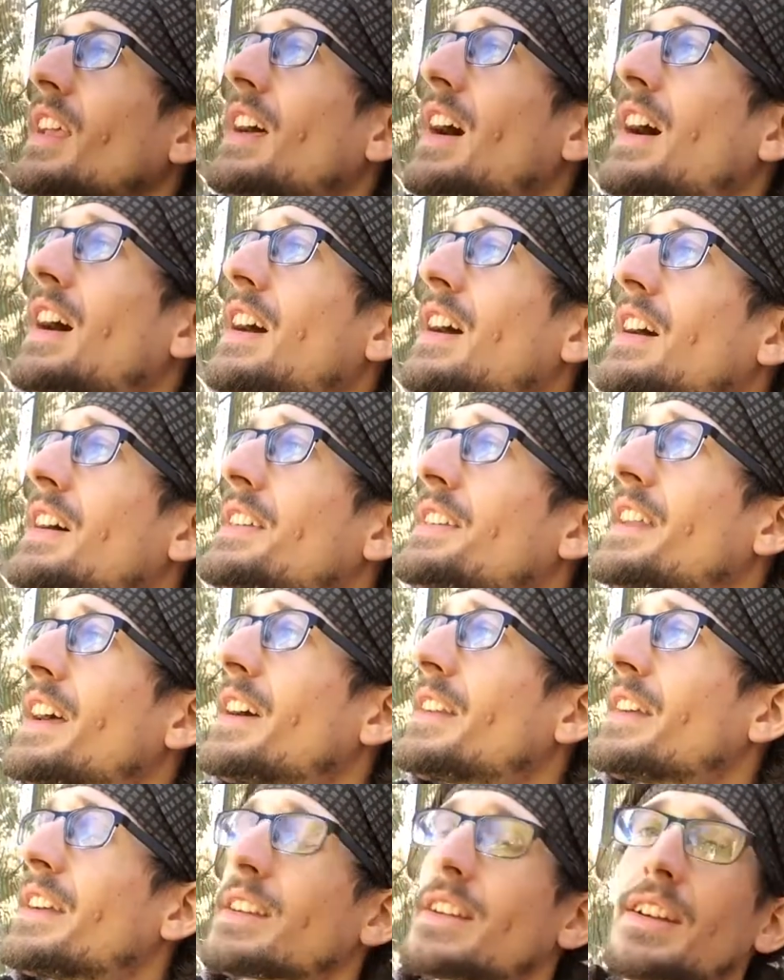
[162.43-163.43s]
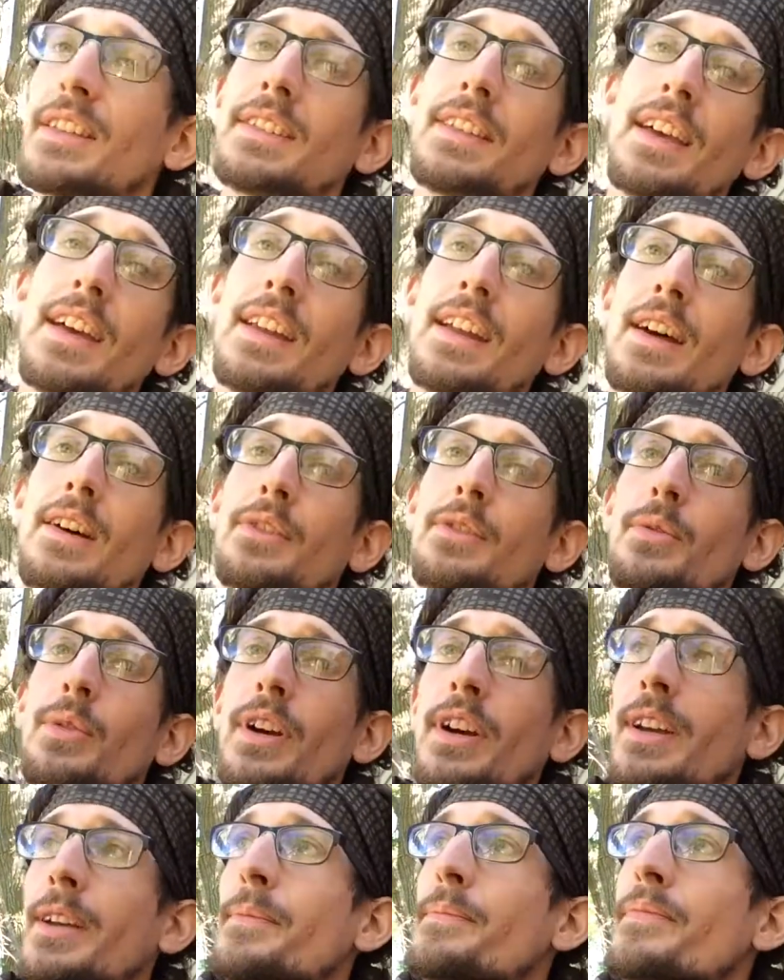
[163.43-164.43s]
now that I got that out of the
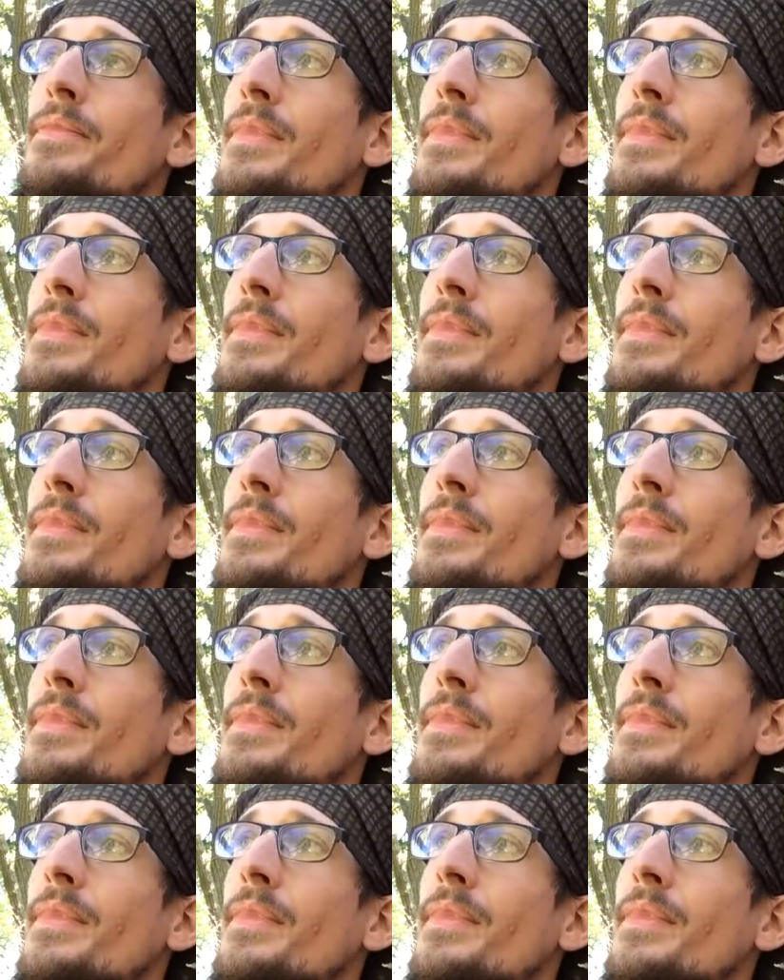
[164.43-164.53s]
way,